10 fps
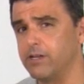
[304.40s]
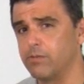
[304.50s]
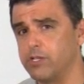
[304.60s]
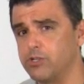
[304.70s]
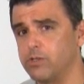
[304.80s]
the
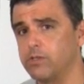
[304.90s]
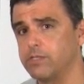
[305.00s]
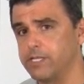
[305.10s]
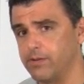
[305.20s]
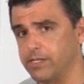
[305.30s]
original
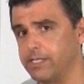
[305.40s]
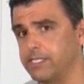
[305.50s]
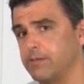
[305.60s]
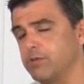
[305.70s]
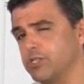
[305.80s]
steering
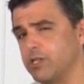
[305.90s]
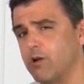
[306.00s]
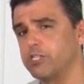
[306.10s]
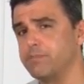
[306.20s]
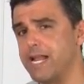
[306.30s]
system, which is
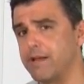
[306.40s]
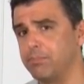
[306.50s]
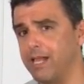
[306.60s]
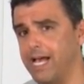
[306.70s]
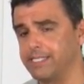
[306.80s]
largely made out of
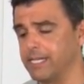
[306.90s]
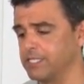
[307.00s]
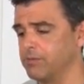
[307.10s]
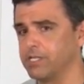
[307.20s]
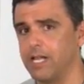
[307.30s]
plastic,
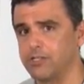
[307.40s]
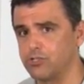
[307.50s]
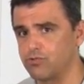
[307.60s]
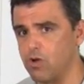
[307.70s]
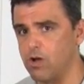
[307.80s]
so it's a lot
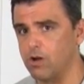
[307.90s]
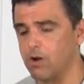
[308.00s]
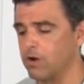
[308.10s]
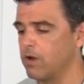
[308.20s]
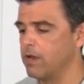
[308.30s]

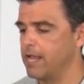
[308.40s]
stronger